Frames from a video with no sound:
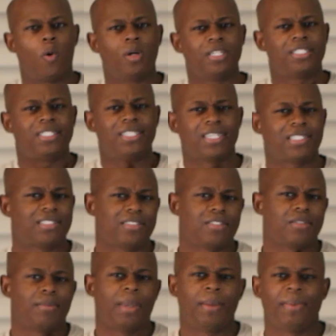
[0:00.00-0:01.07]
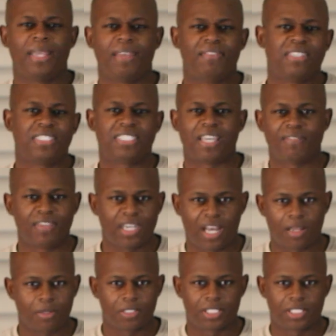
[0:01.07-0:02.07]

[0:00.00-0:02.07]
on a $6, maybe even $7